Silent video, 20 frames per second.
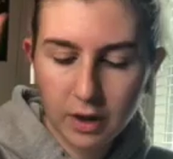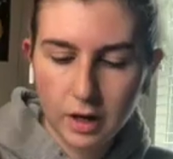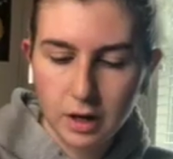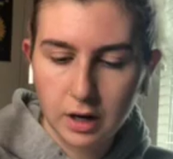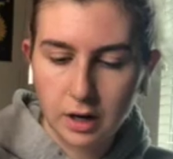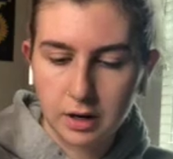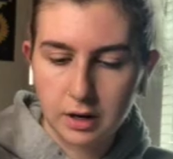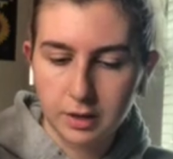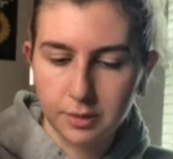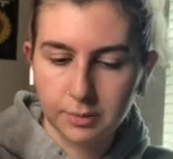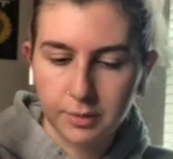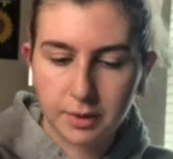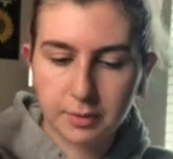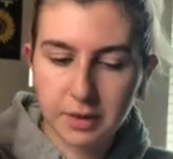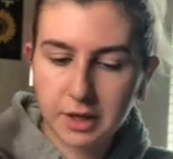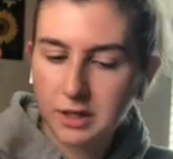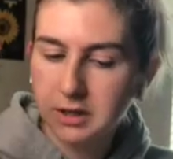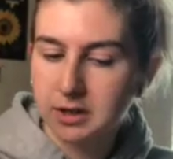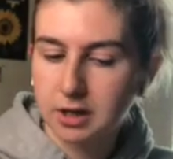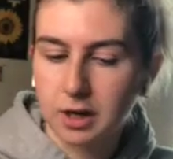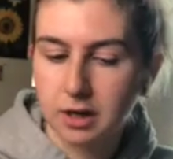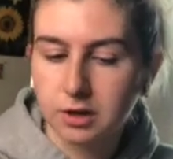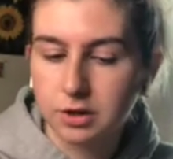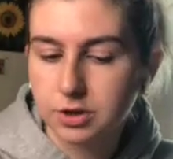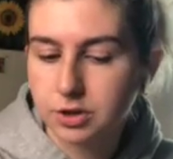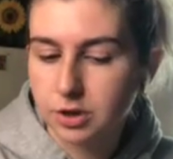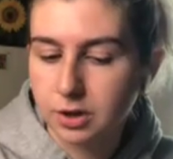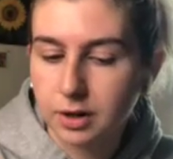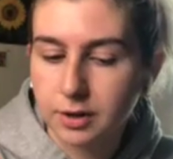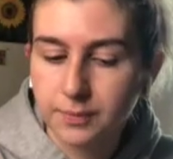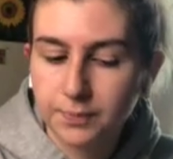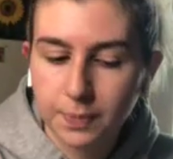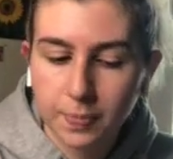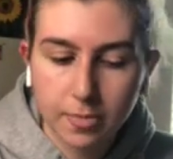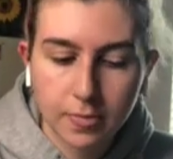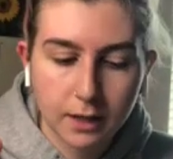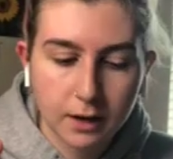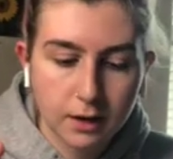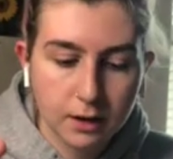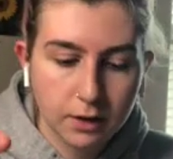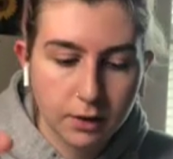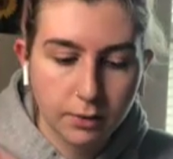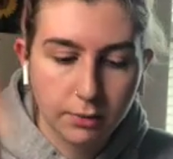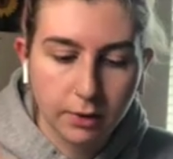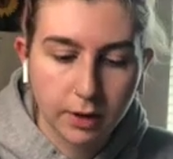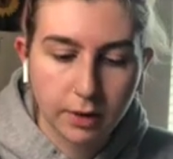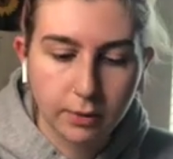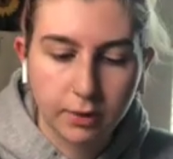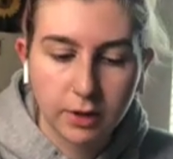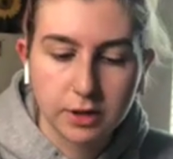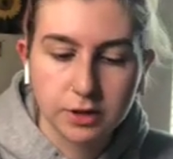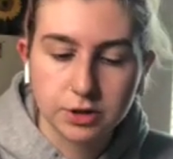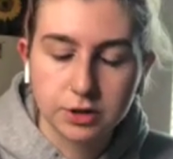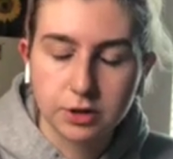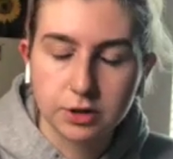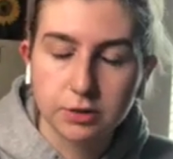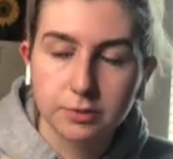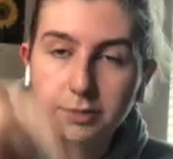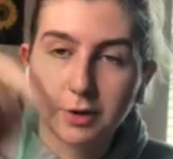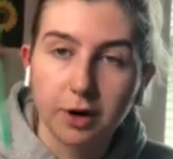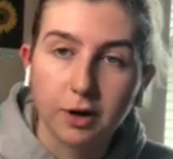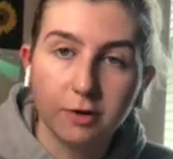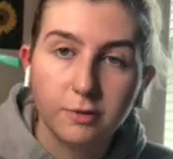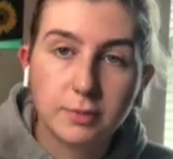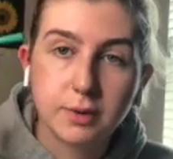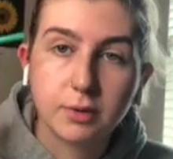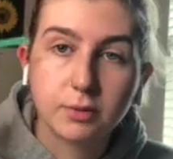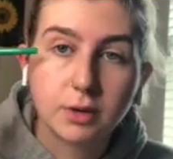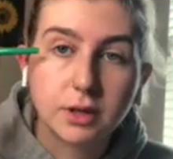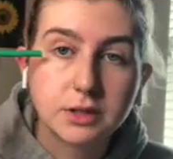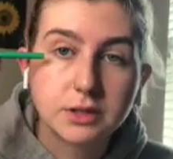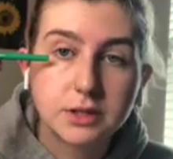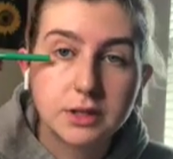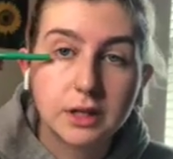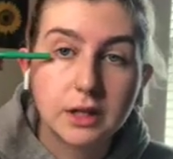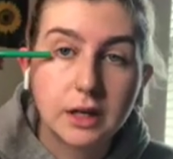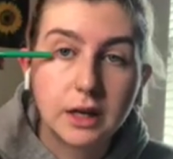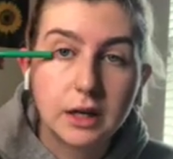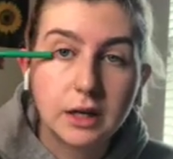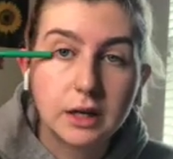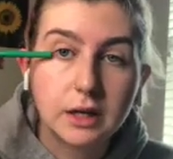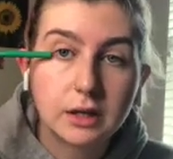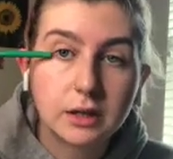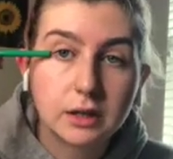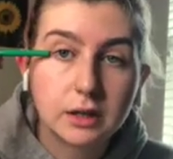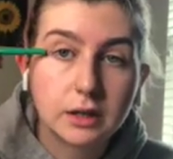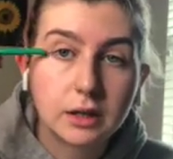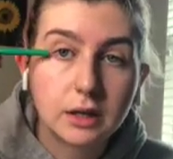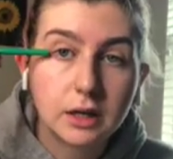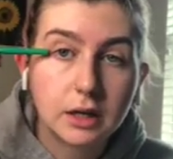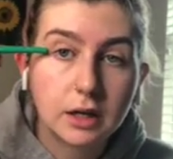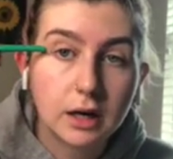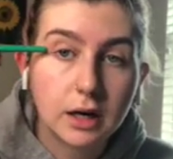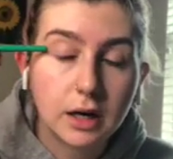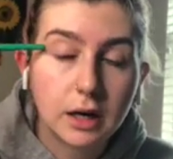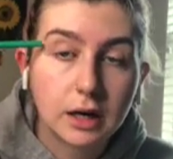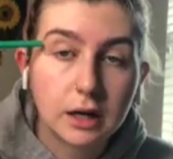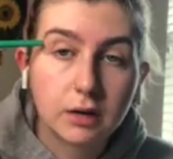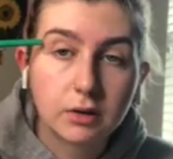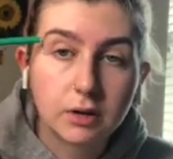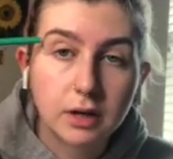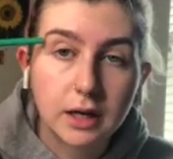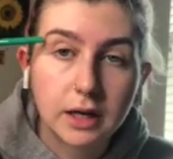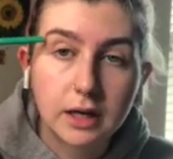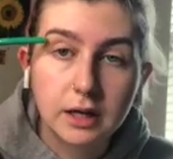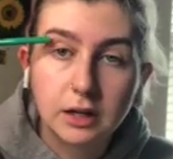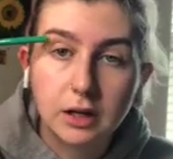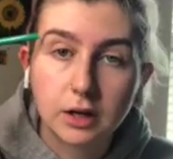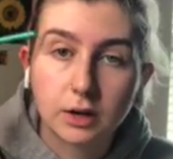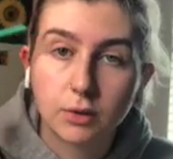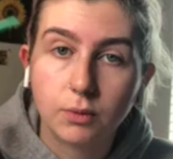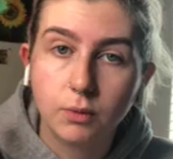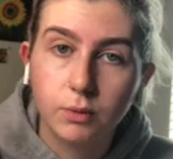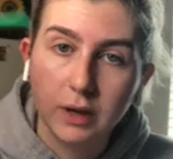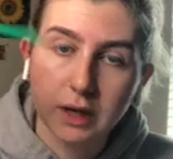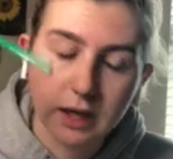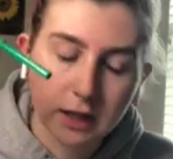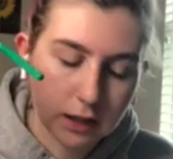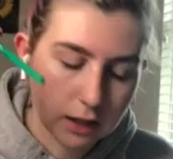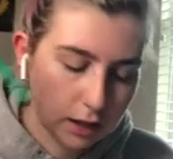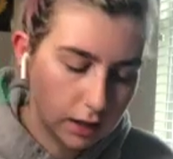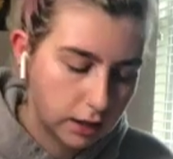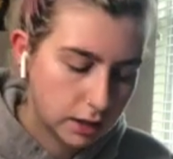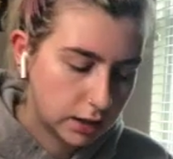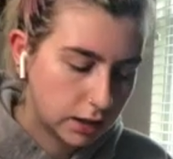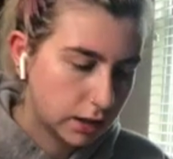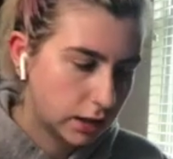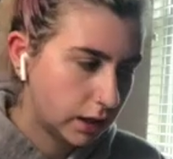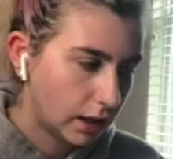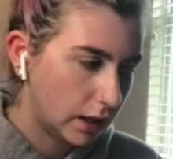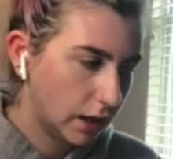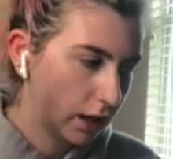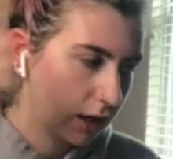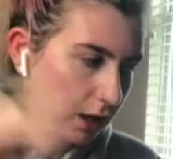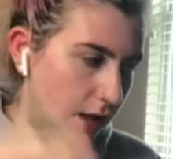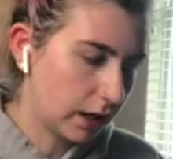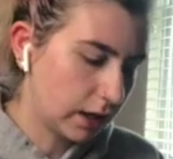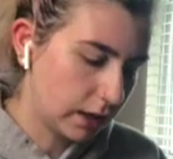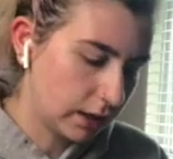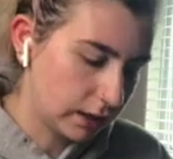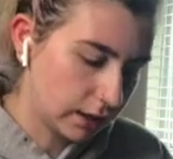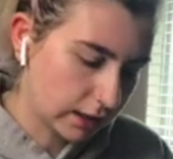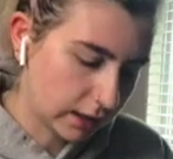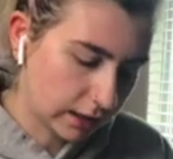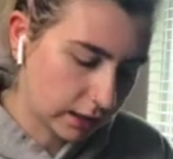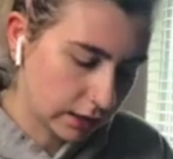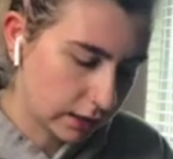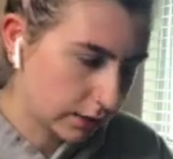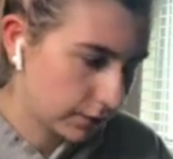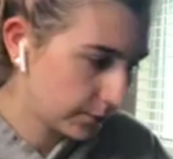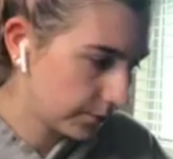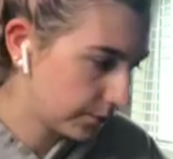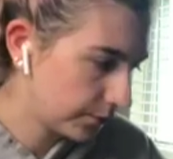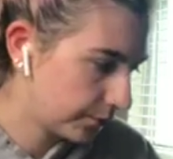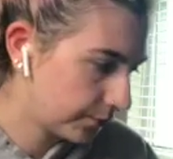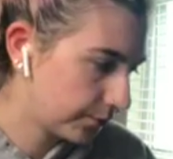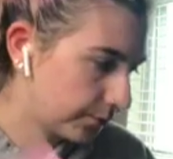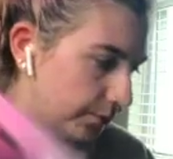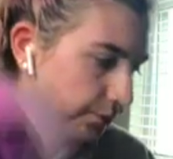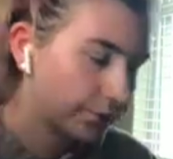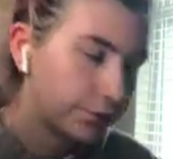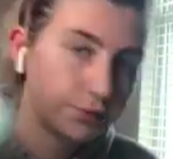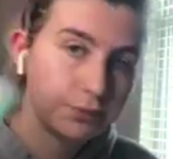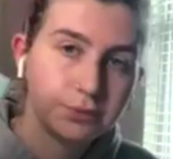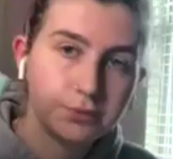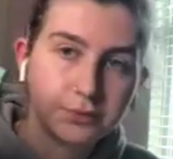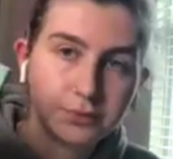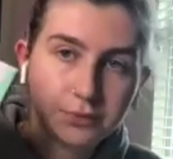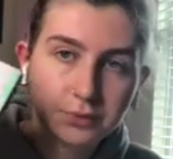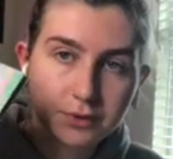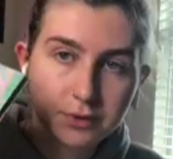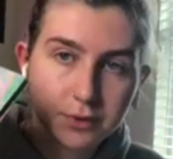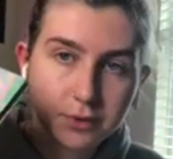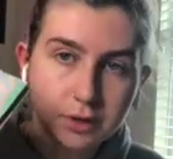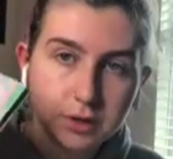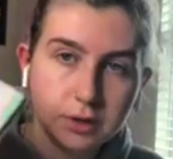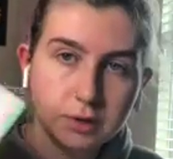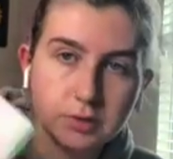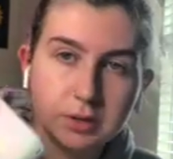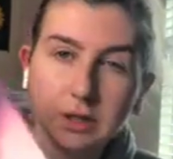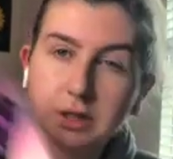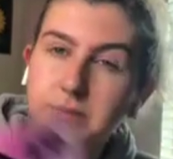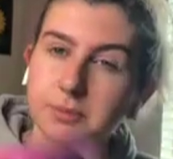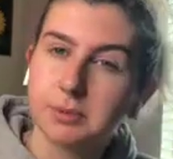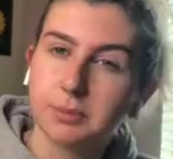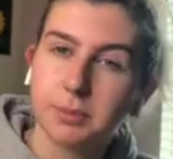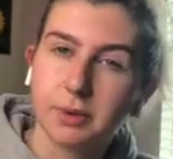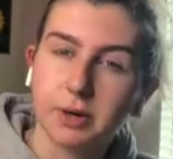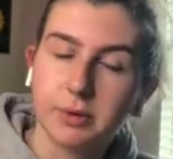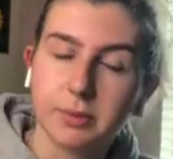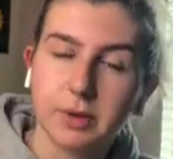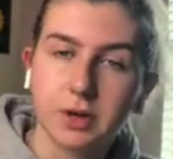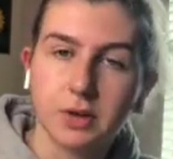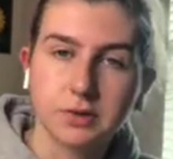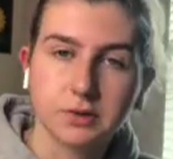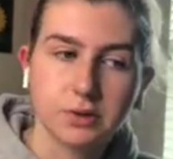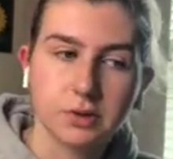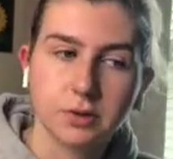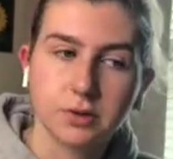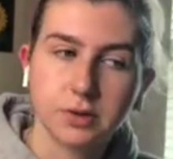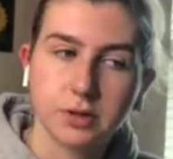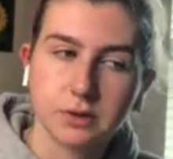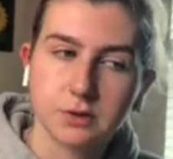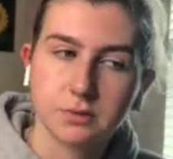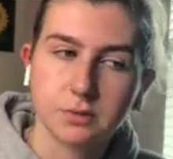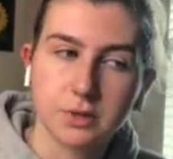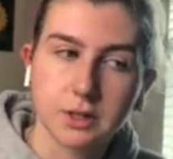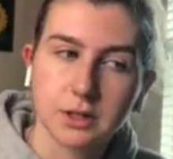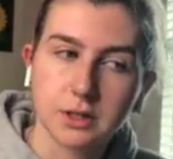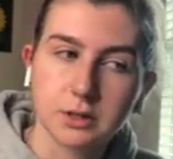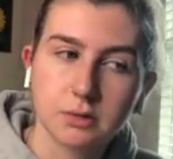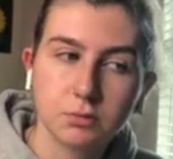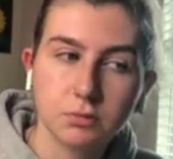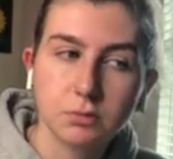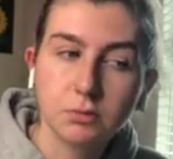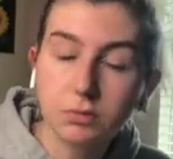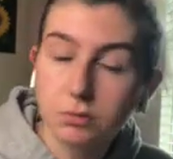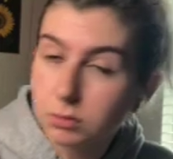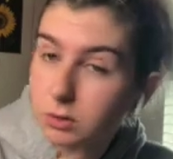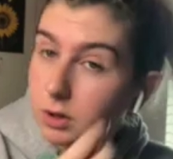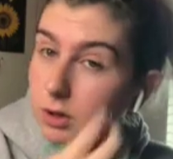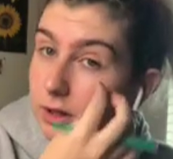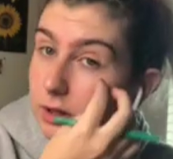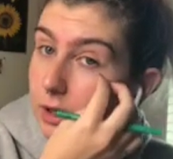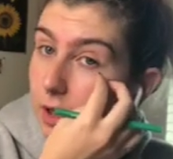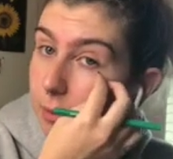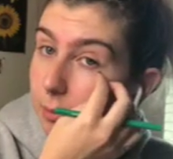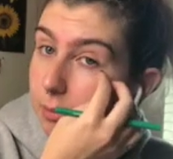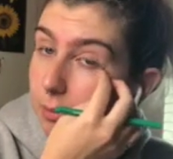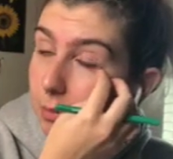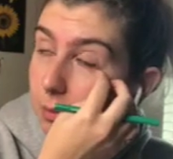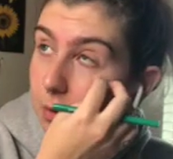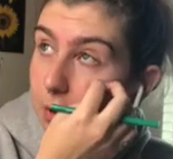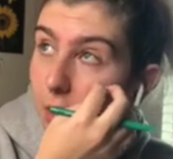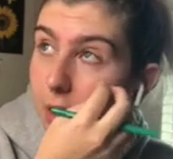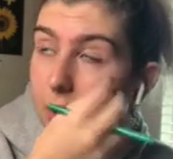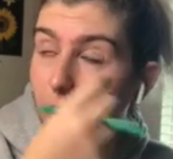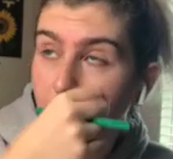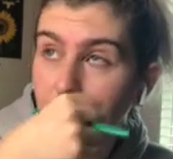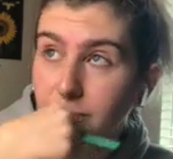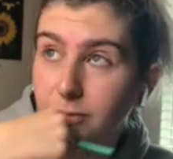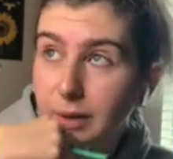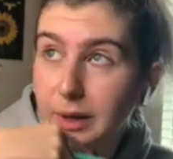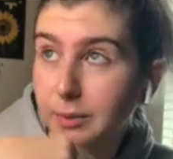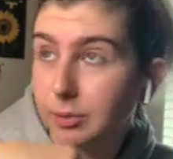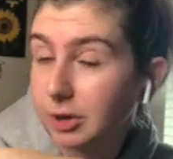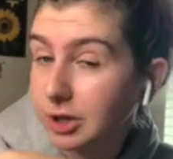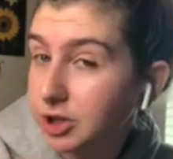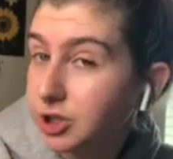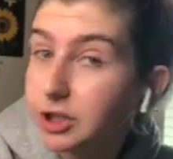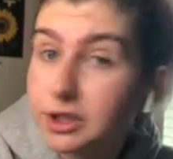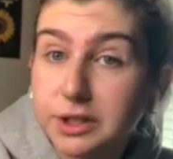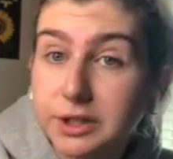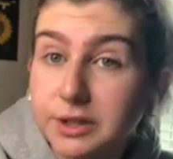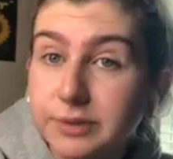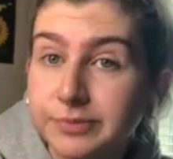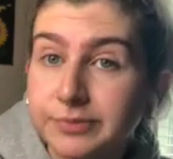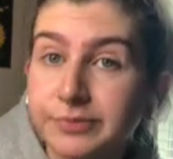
I'm not entirely sure what I want to do. Part of me wants to like outline like a wing and then use this, but part of me also doesn't want to clean up all of my brushes